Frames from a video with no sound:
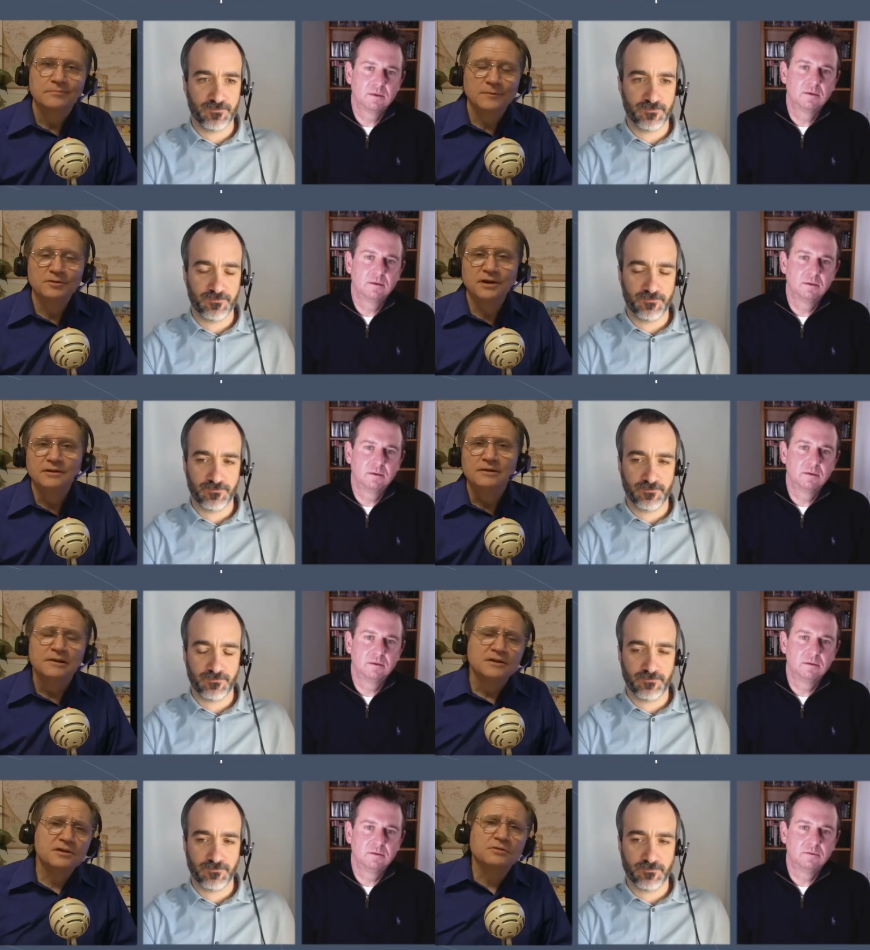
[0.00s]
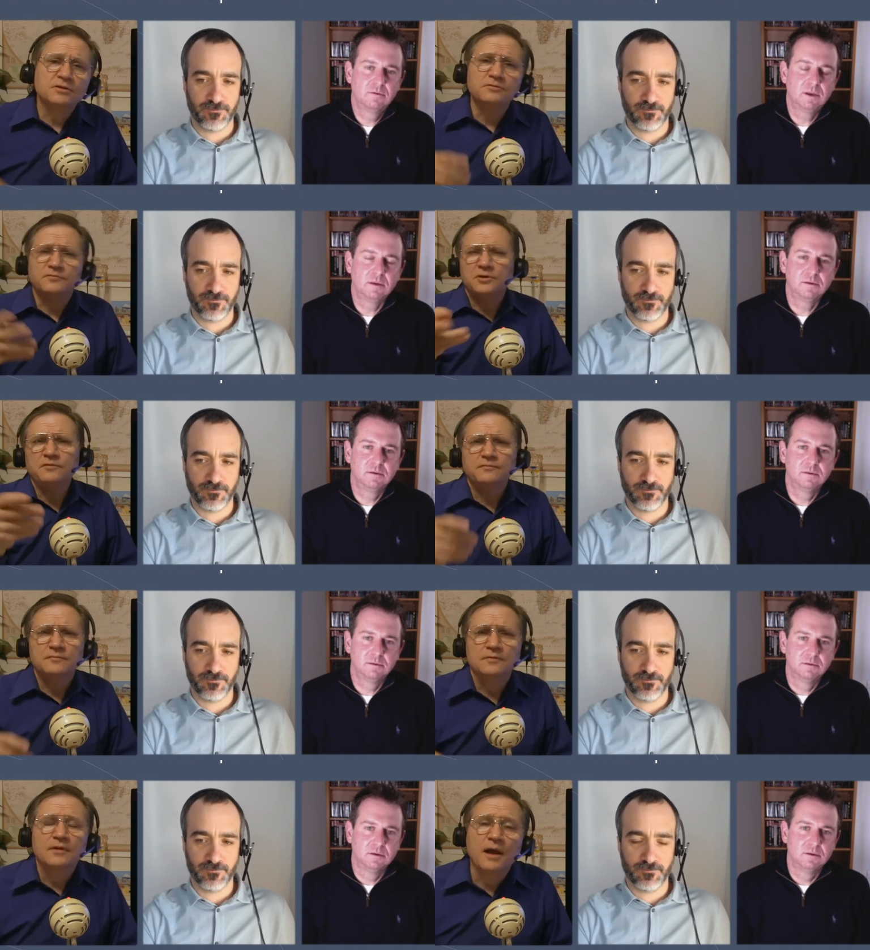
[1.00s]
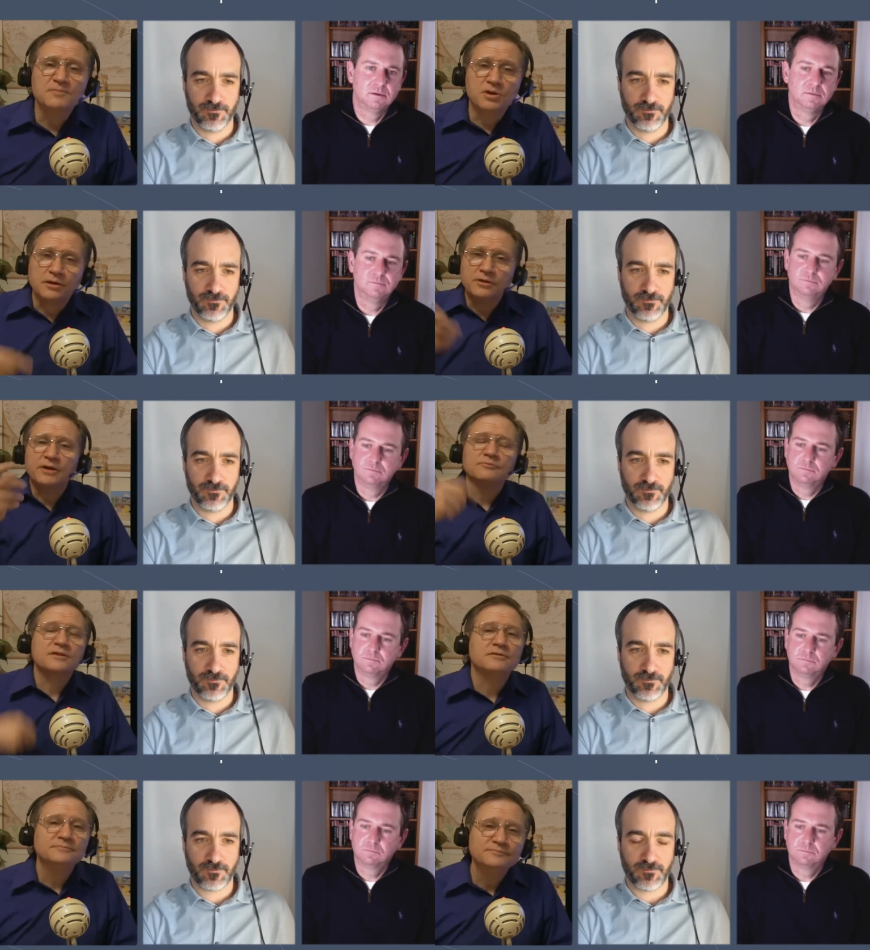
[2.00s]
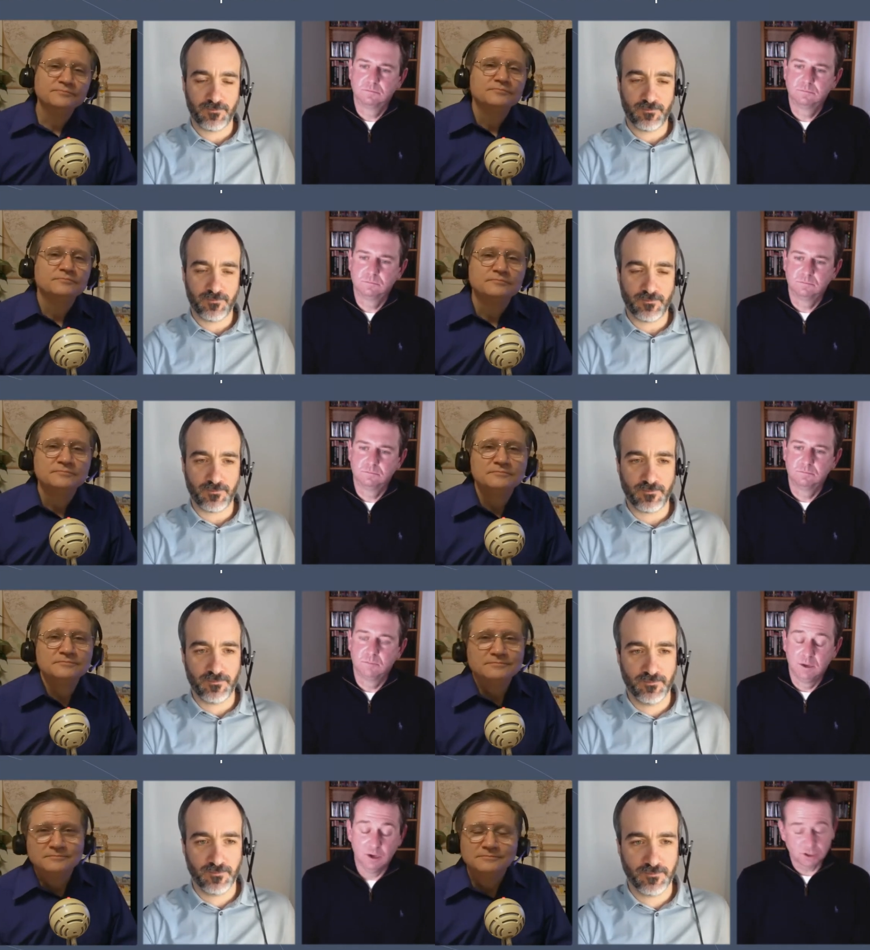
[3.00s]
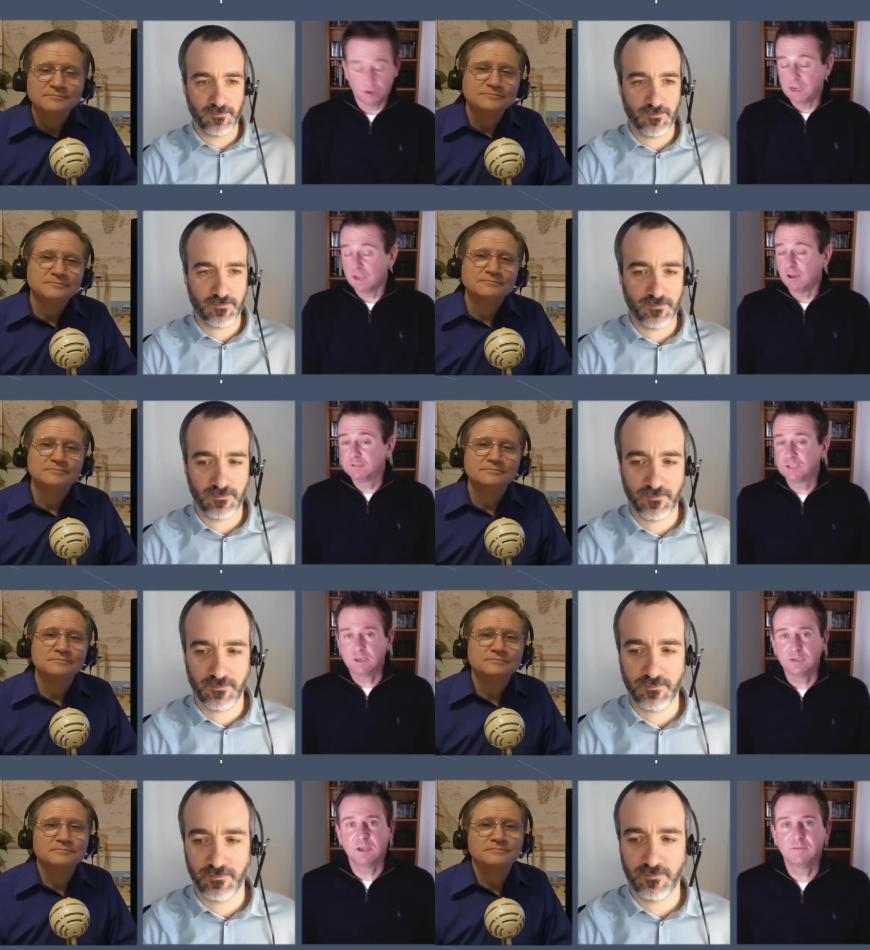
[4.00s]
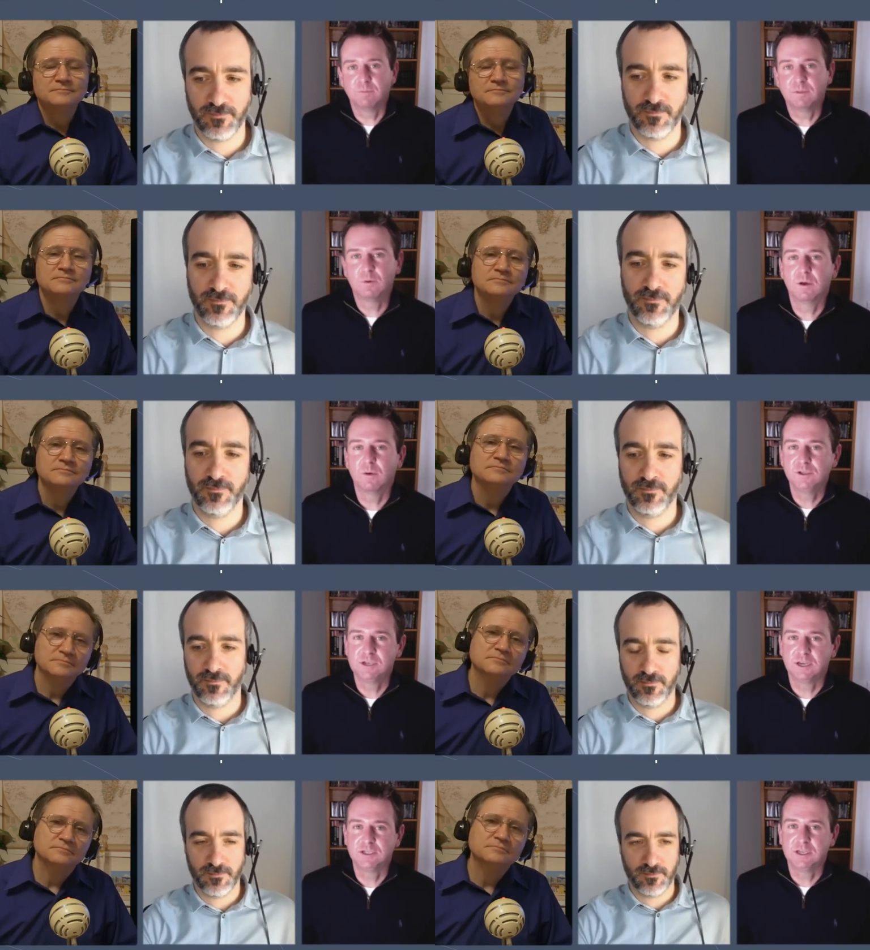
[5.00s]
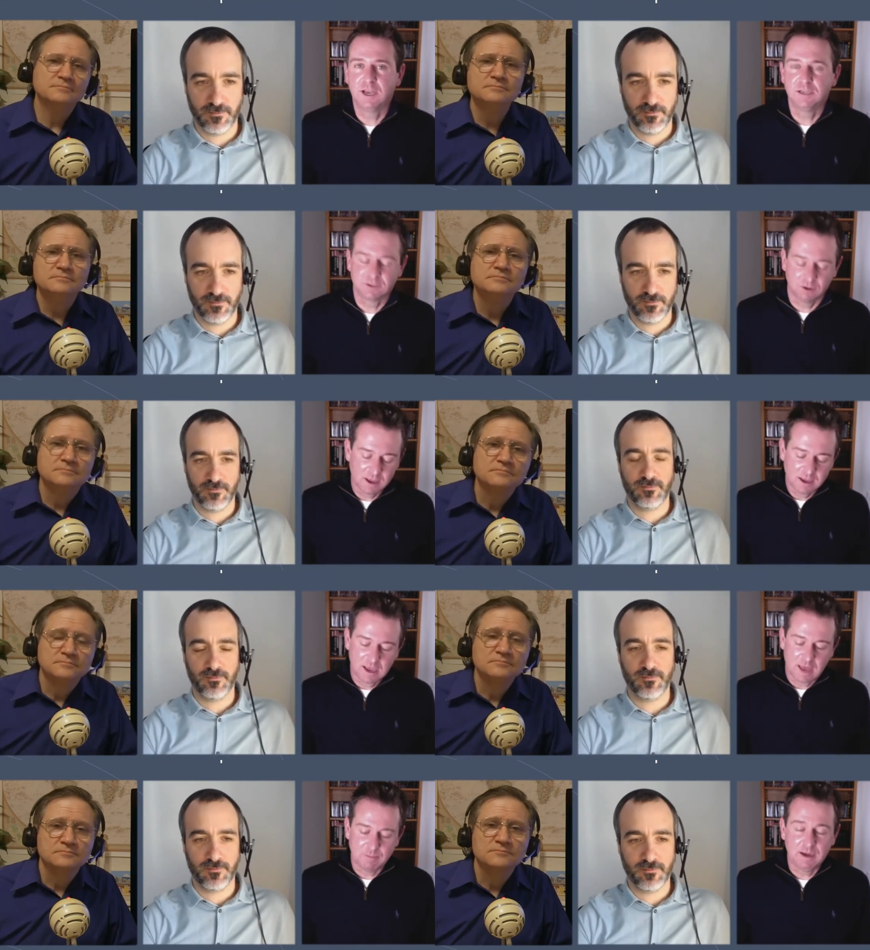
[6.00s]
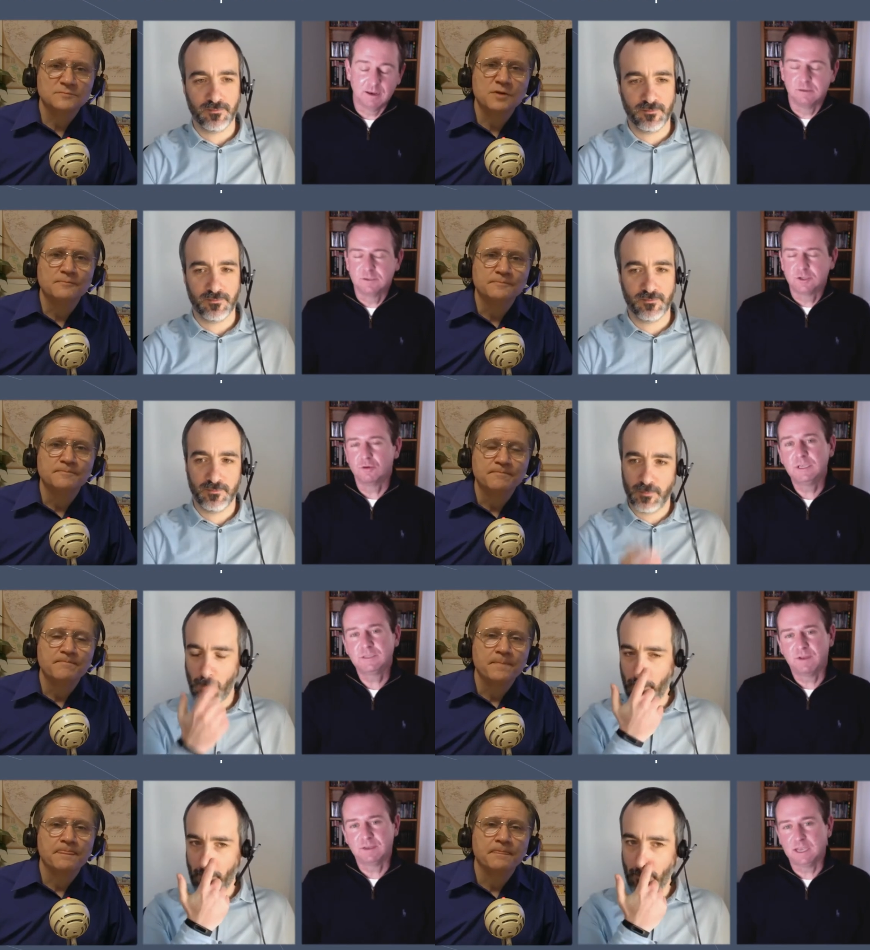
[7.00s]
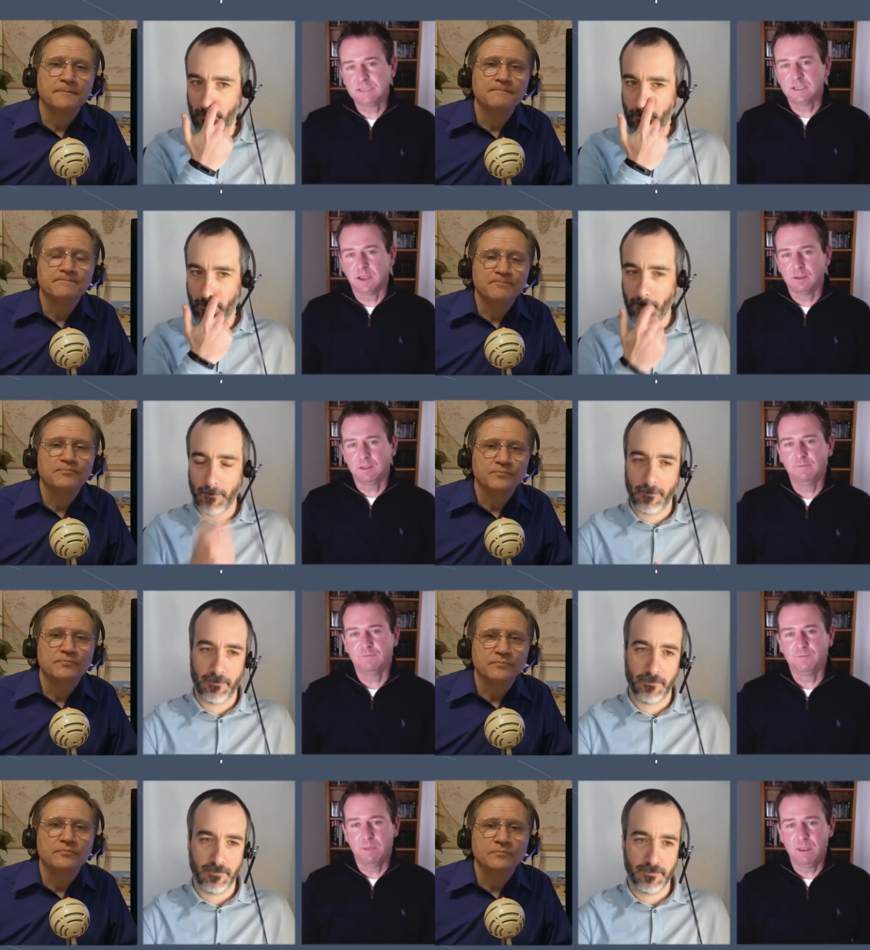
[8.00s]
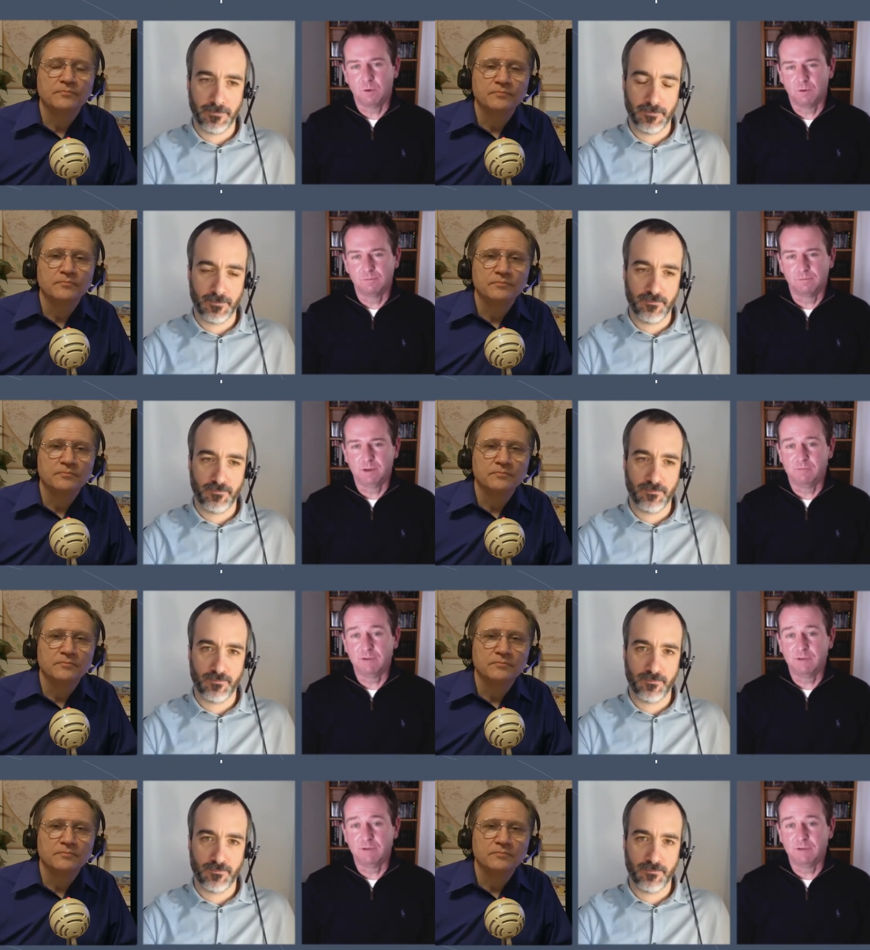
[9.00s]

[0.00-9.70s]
Speaker 1: Okay. So I'm sorry, go ahead, Russell.
Speaker 2: No, sorry, Nick. I was just going to dive in with a quick question, actually, Glenn. So, I mean, the story is fantastic. And I think for me, what really